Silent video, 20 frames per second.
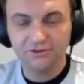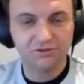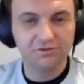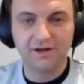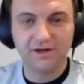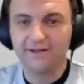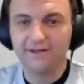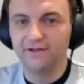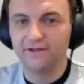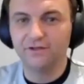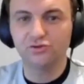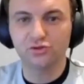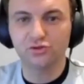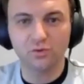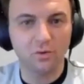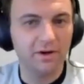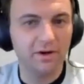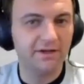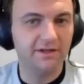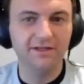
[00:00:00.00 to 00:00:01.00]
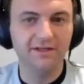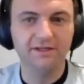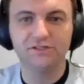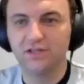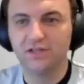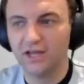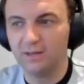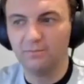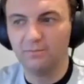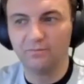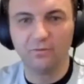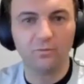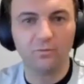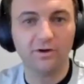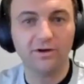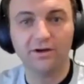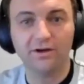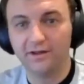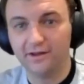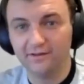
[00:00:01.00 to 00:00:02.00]
try and enjoy each game for
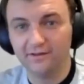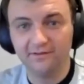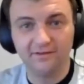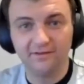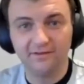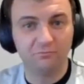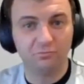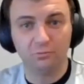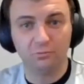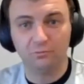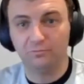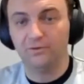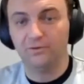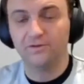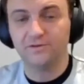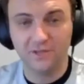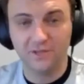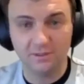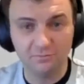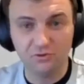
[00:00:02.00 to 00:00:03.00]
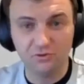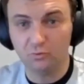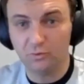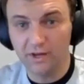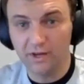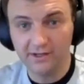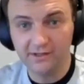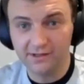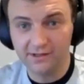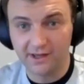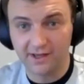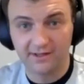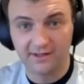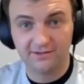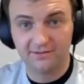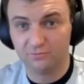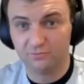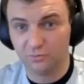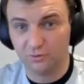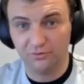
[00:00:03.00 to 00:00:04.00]
what it is and root for the team to win,
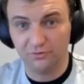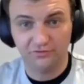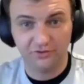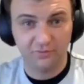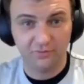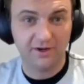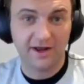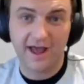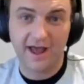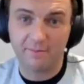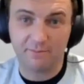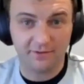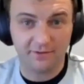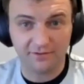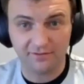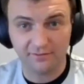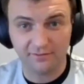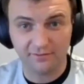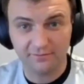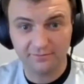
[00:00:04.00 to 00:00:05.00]
and we'll see what happens.